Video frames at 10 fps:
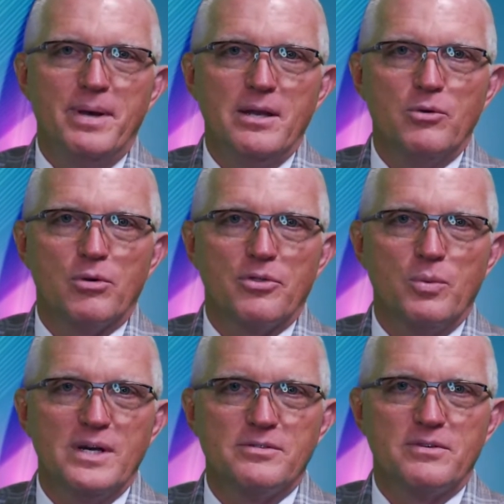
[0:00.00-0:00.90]

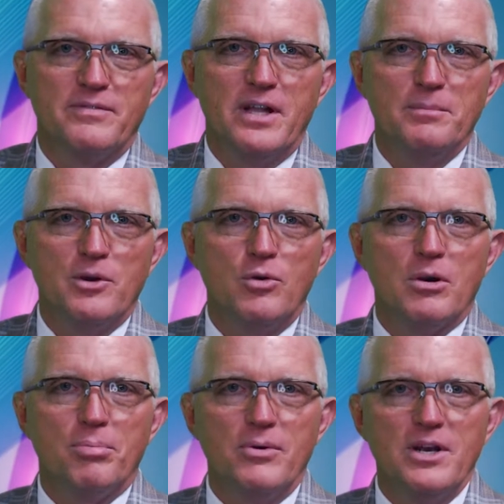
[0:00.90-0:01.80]
Penn-Northwest Development
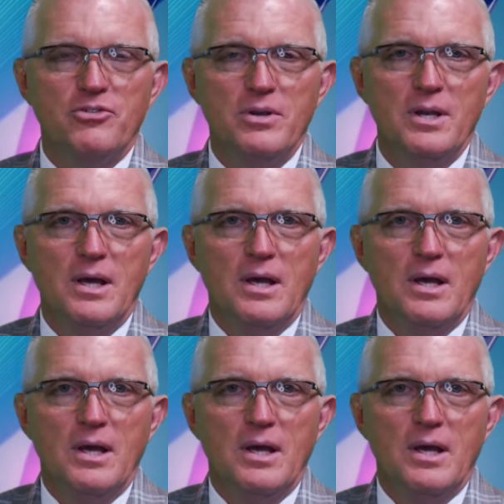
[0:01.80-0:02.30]
Corporation,